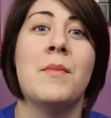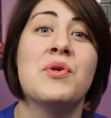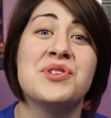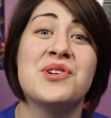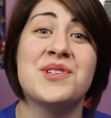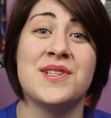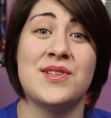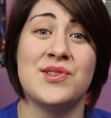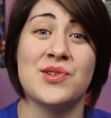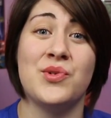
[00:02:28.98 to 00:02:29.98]
Most nurses
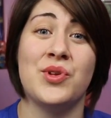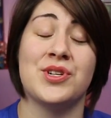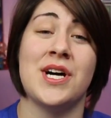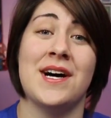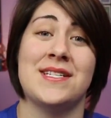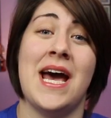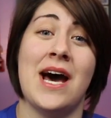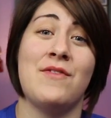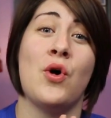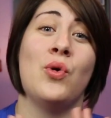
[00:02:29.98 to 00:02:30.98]
in school are taught to
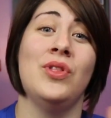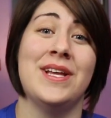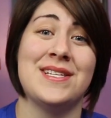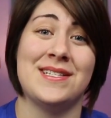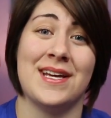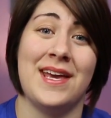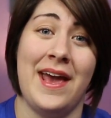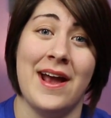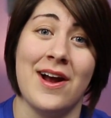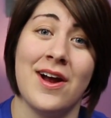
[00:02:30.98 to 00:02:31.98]
have holistic
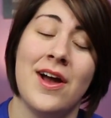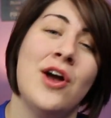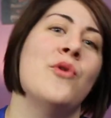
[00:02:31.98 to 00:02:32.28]
care,